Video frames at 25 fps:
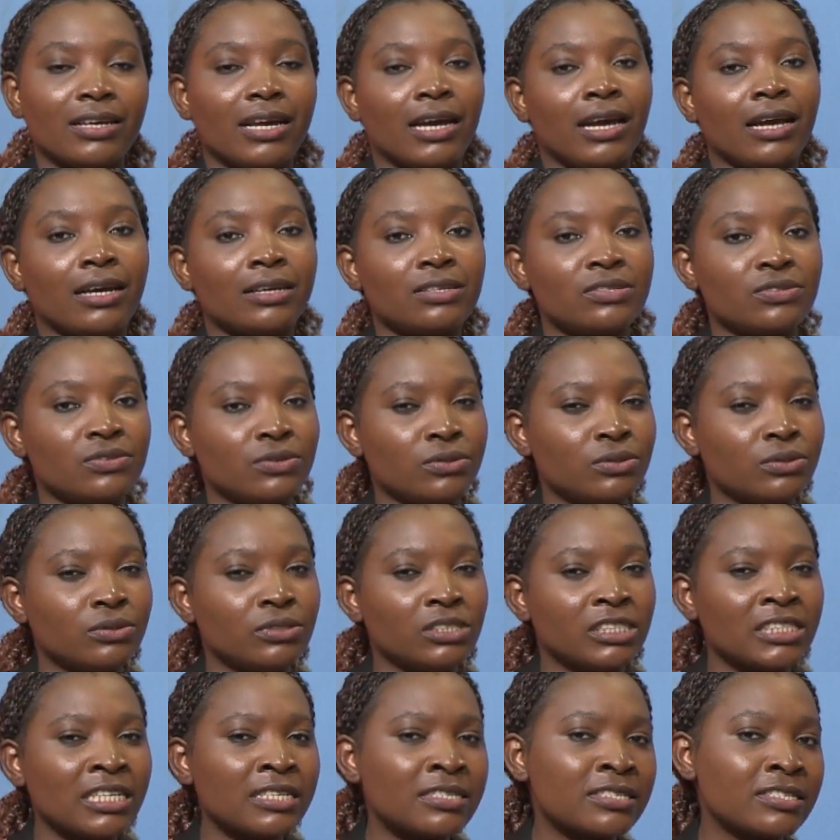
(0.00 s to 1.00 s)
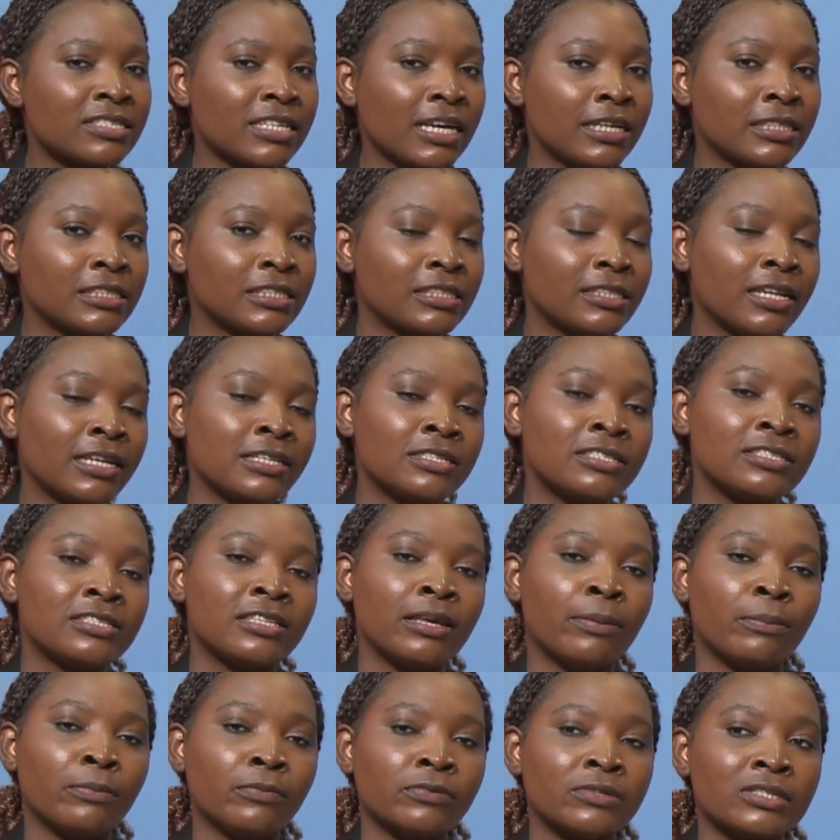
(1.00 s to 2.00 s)
Uh, so just start. That's
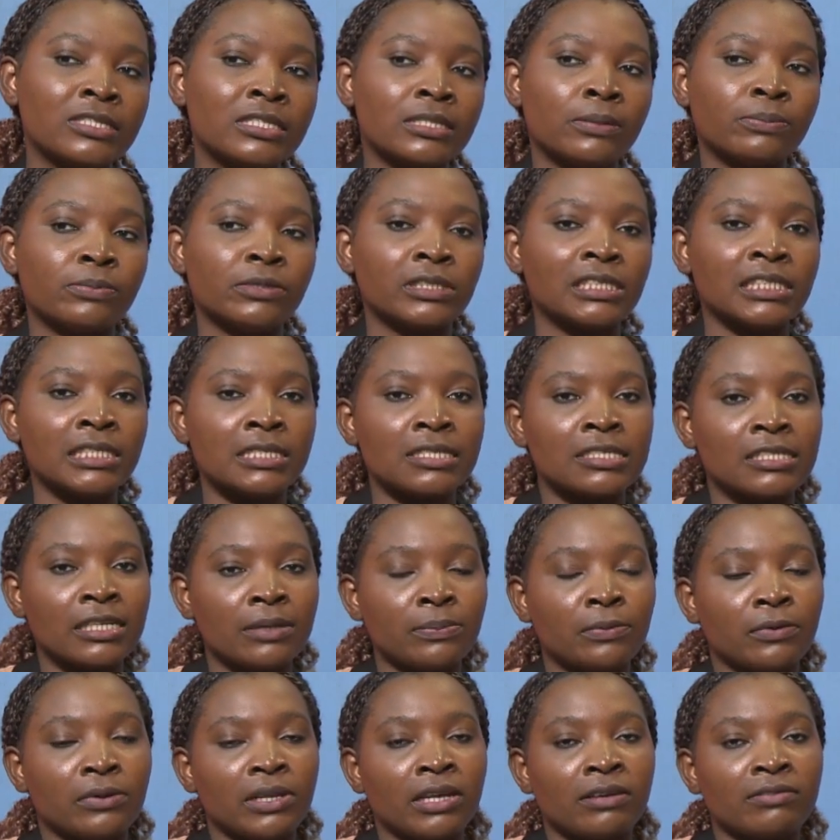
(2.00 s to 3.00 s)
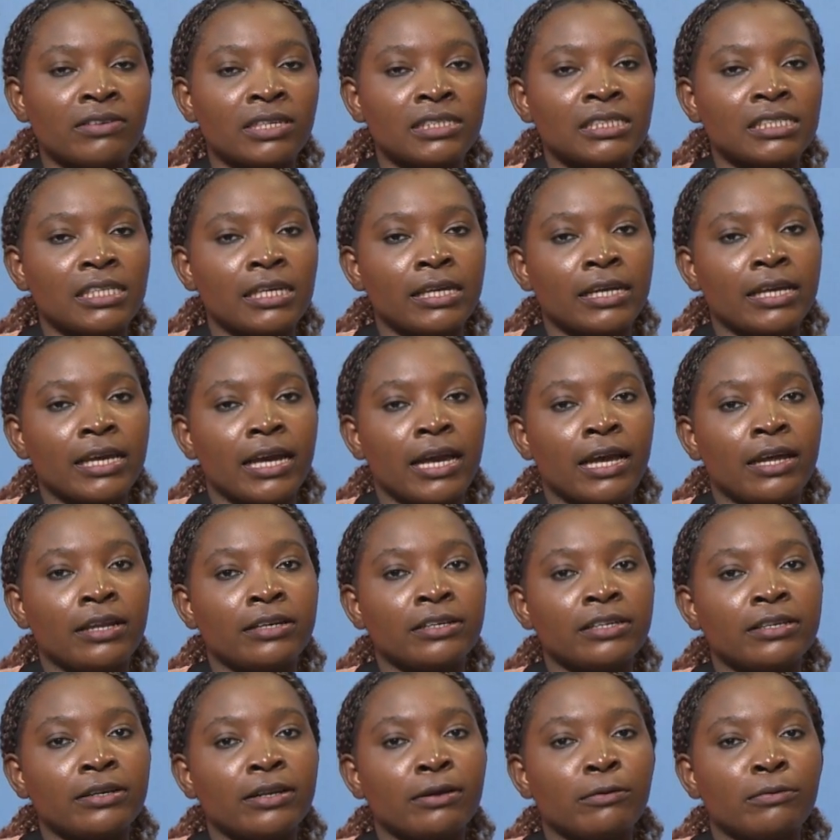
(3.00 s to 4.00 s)
the most important step you'll ever take.
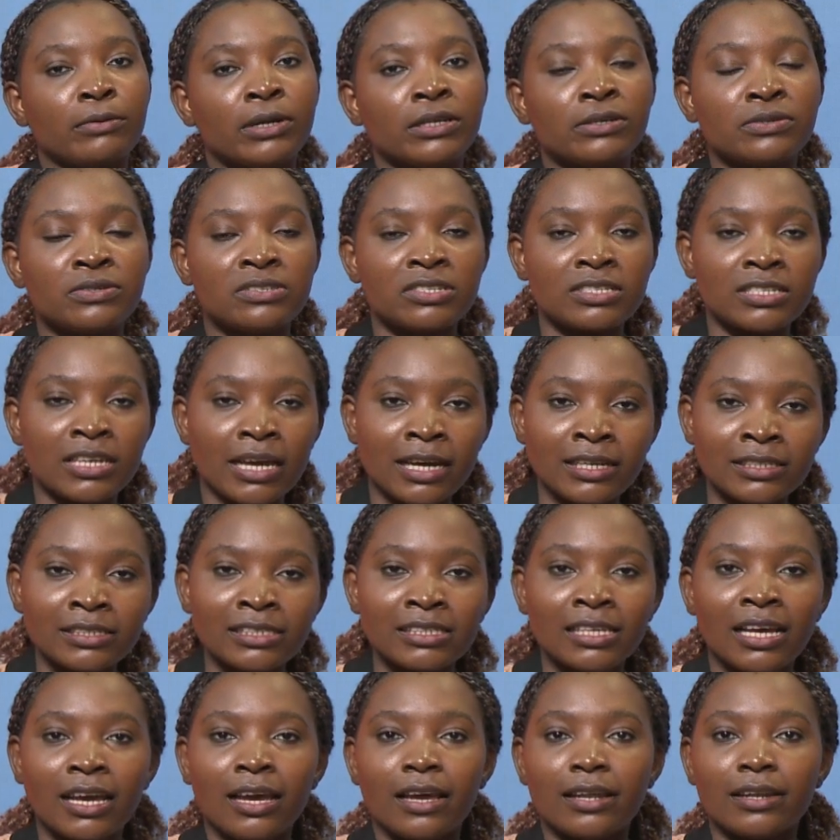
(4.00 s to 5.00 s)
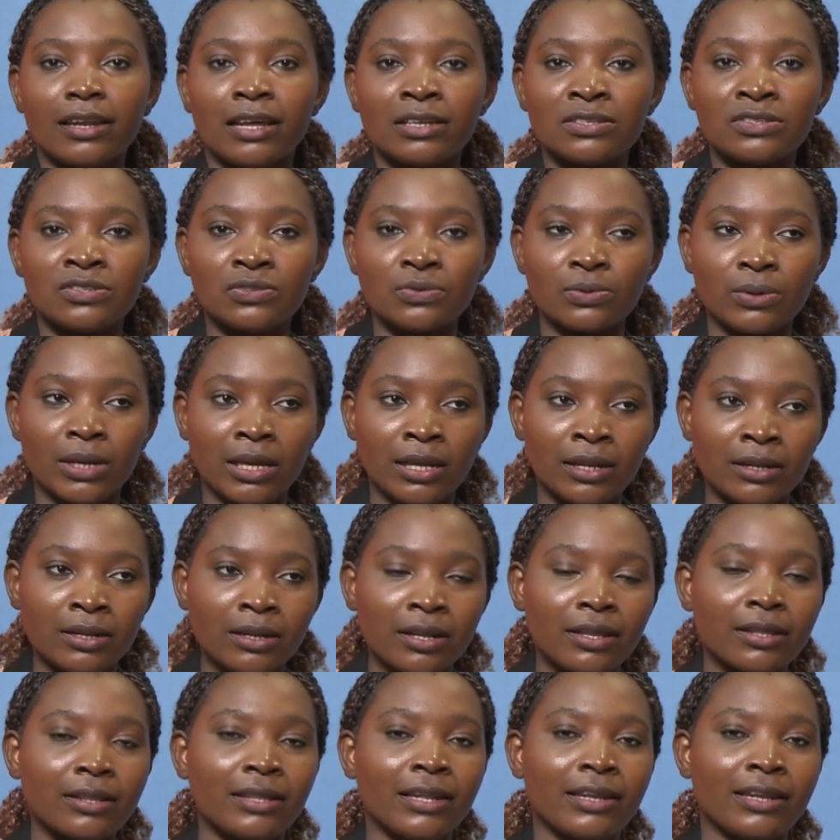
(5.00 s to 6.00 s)
And when you start, that's when
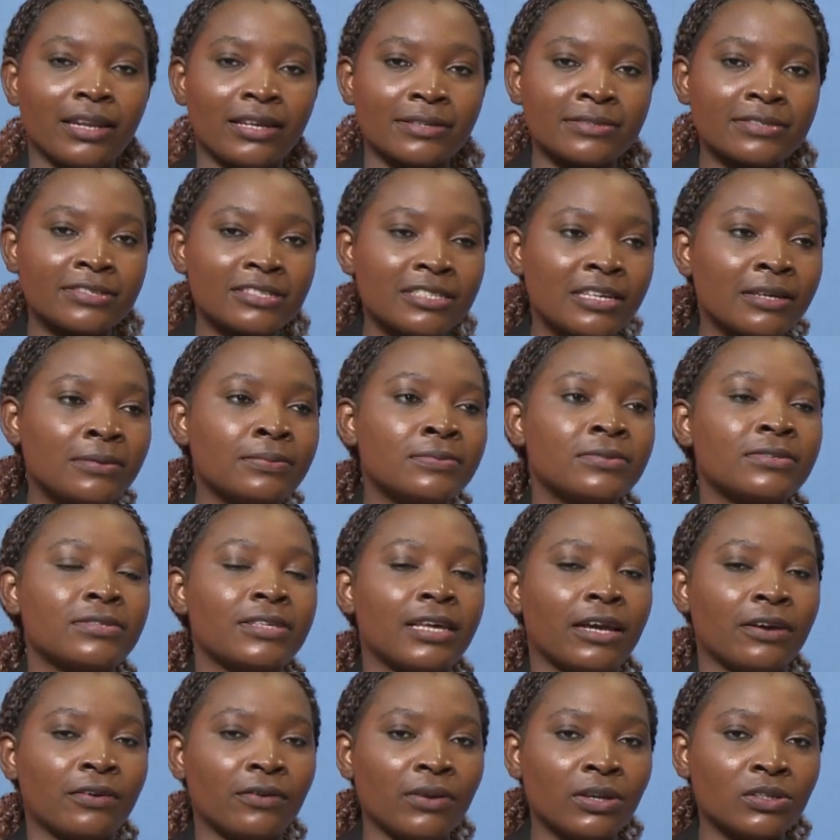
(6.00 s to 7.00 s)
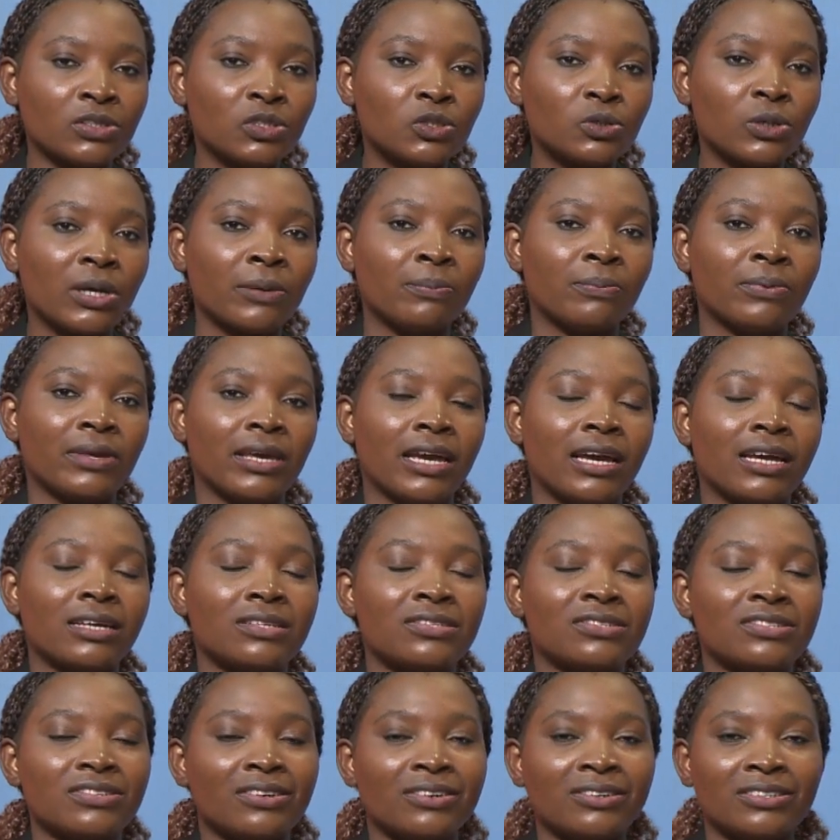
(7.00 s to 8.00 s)
the next steps are going to appear.
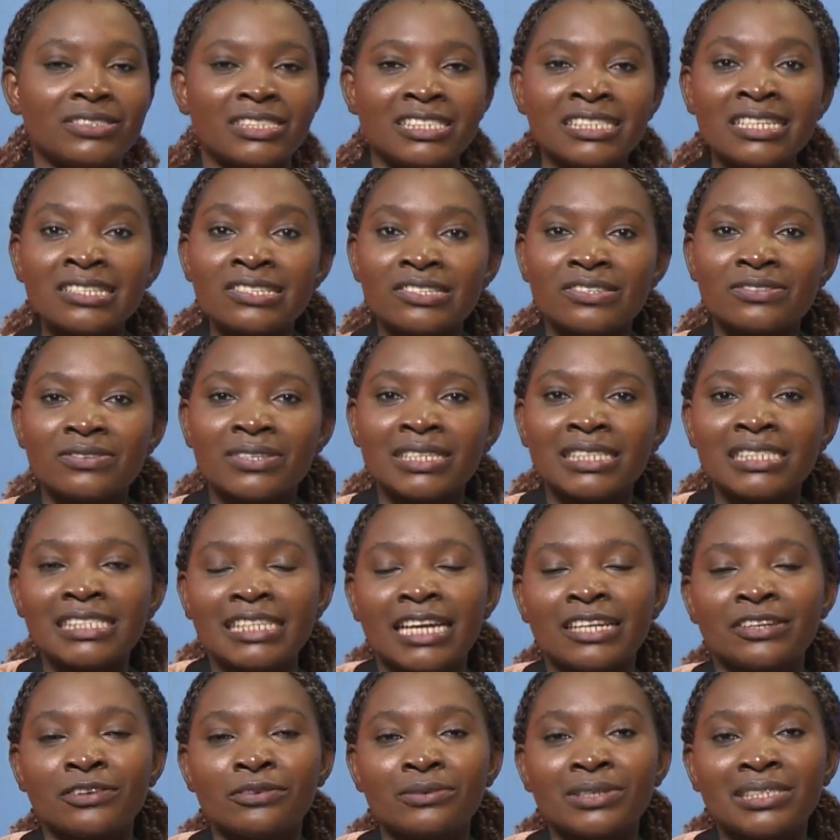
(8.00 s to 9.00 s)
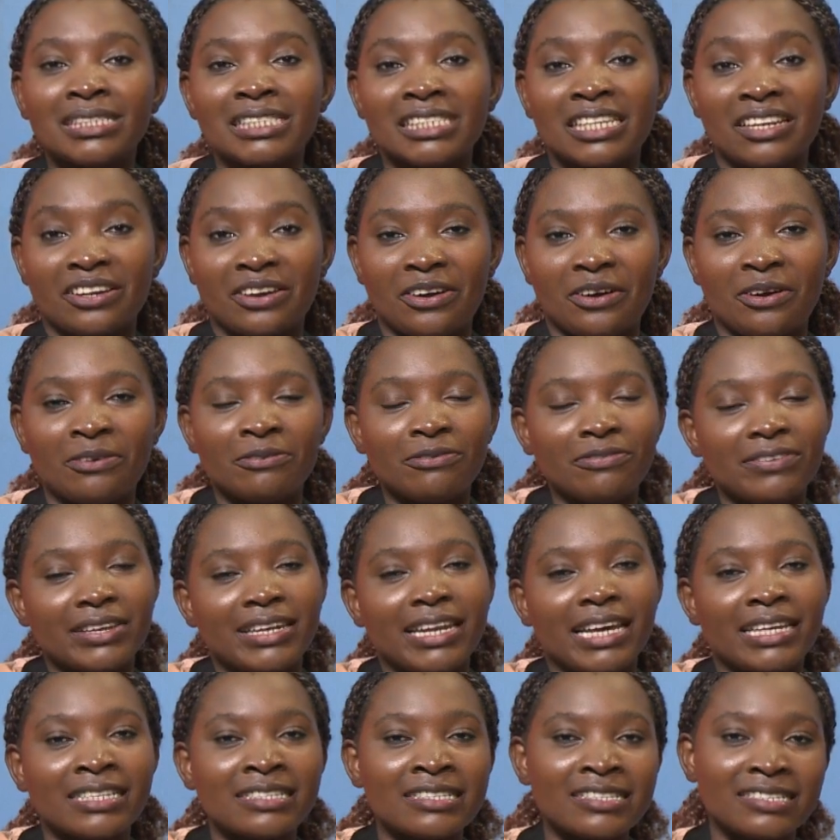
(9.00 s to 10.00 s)
So just do it and do it in
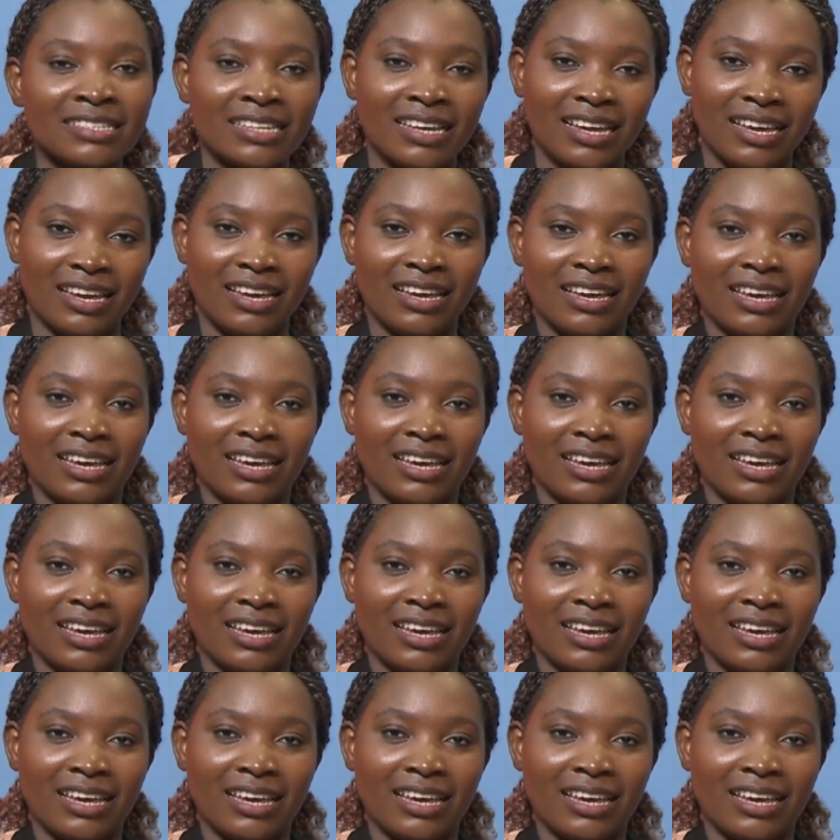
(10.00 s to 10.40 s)
confidence